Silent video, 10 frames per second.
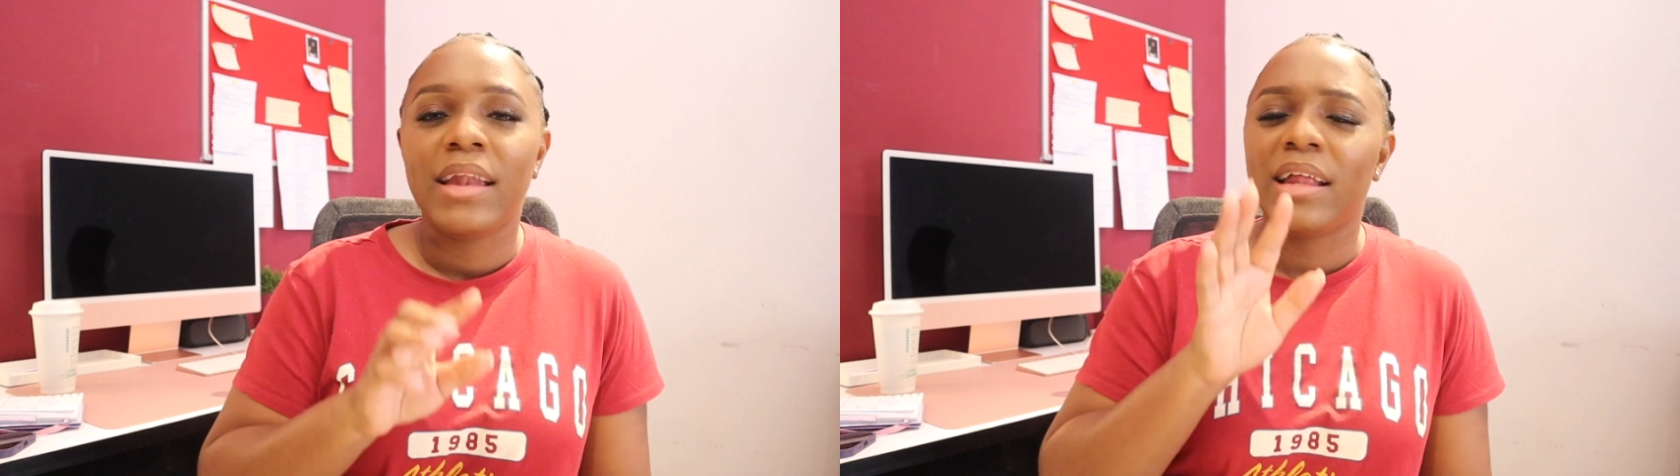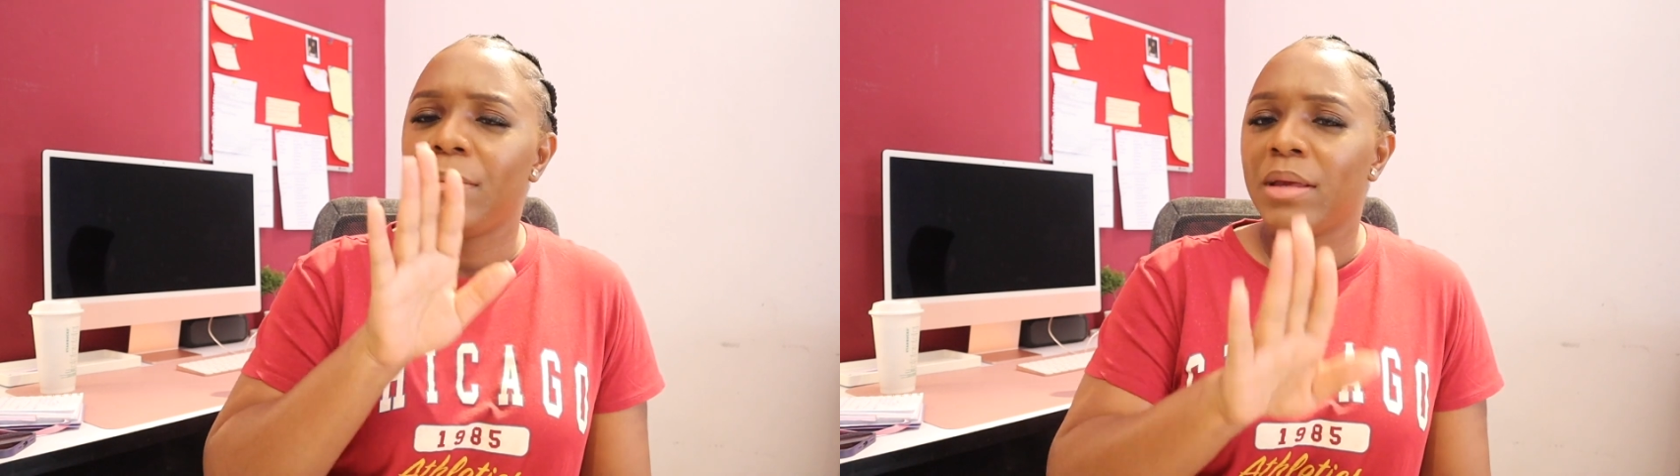
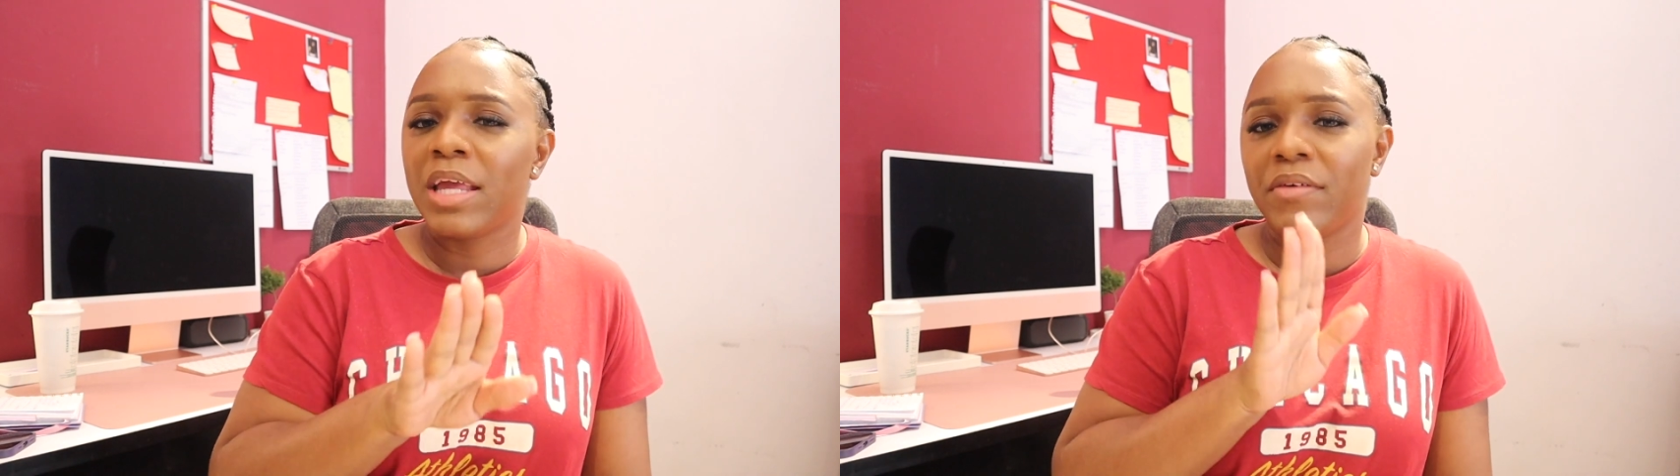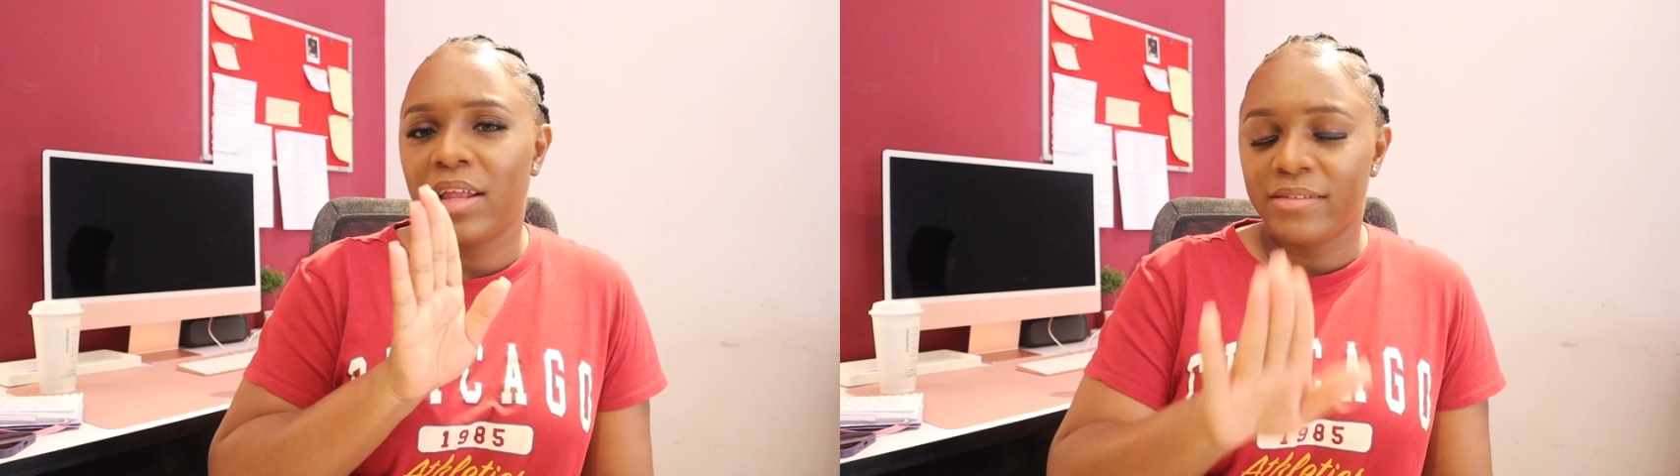Now, let me
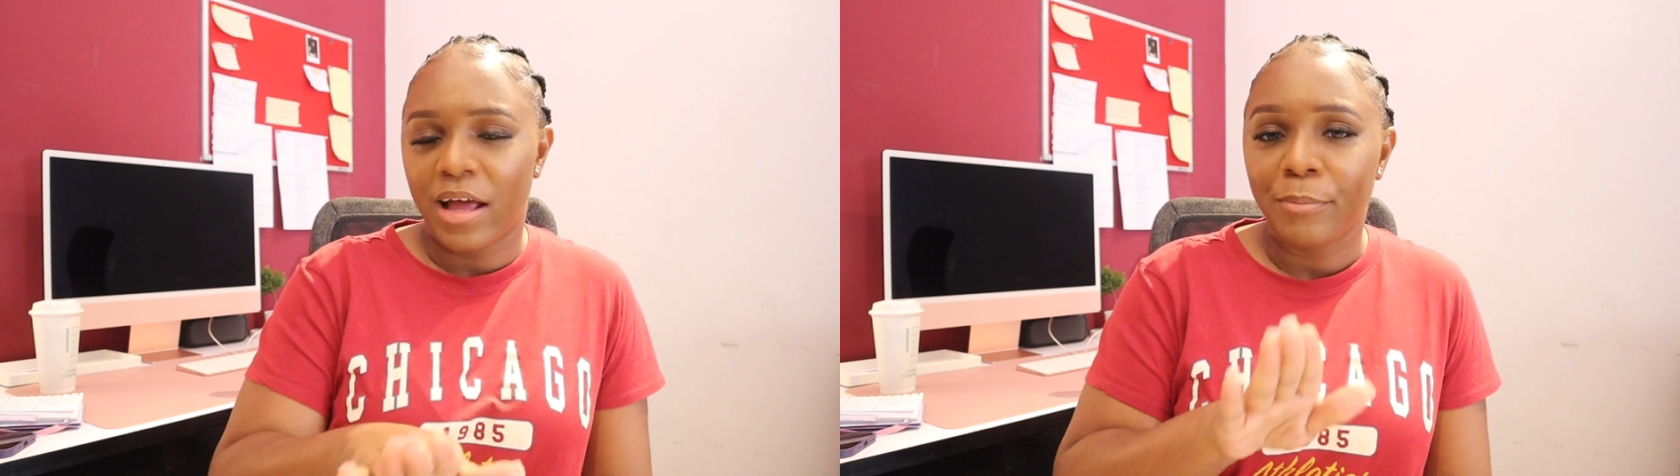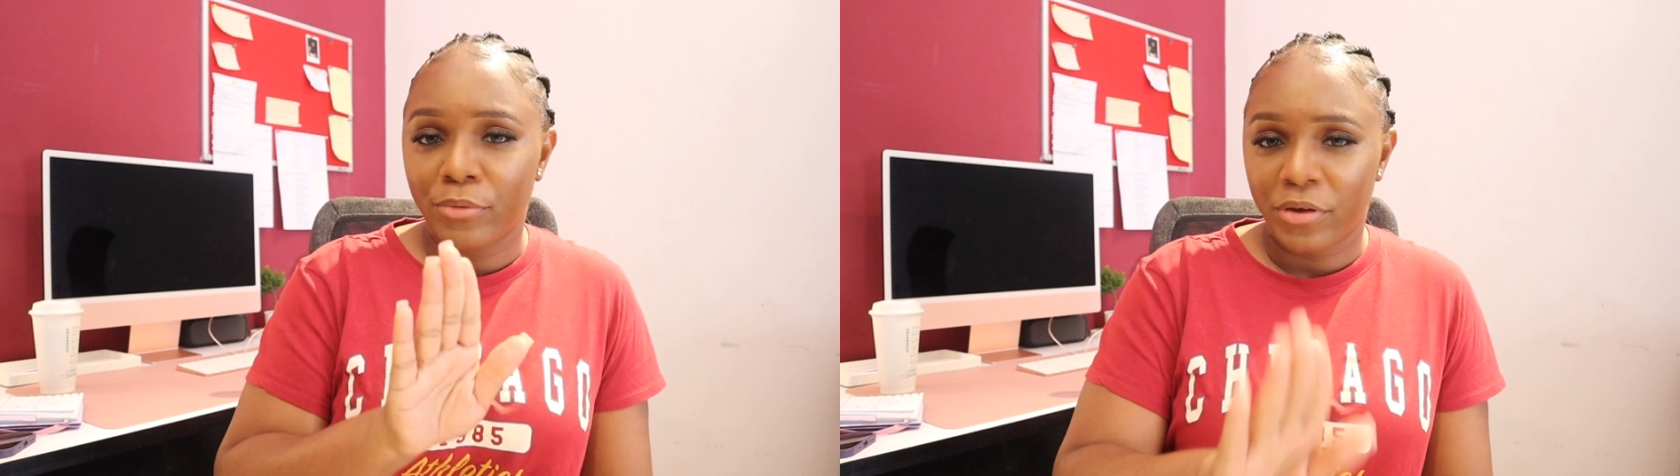give an
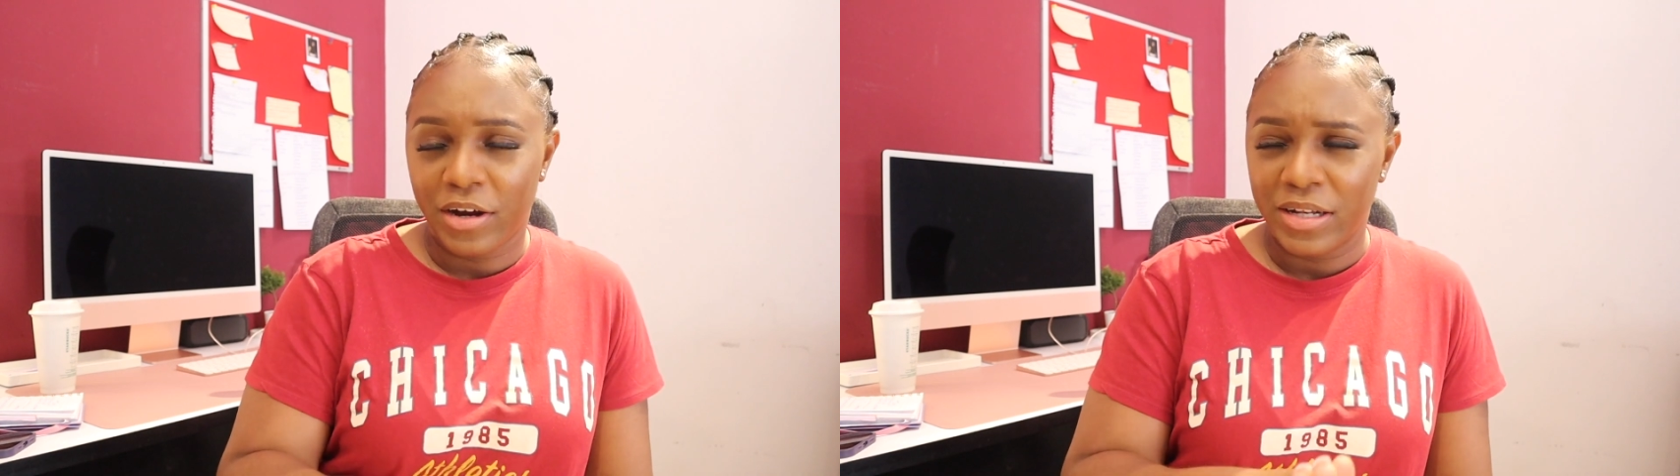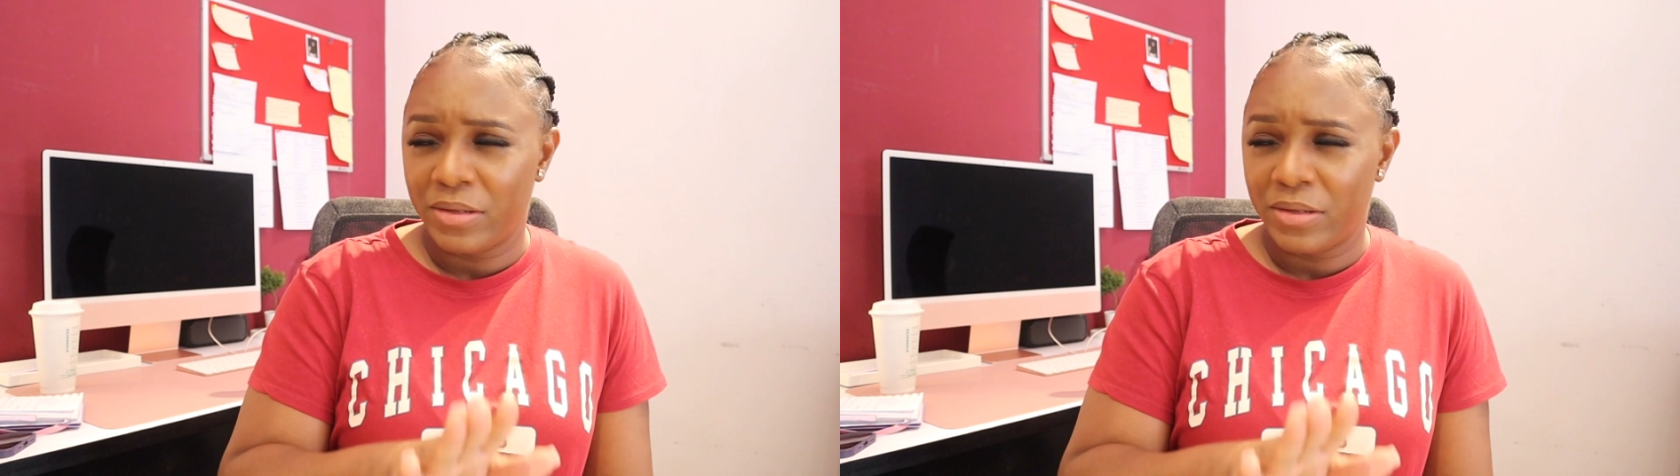example here.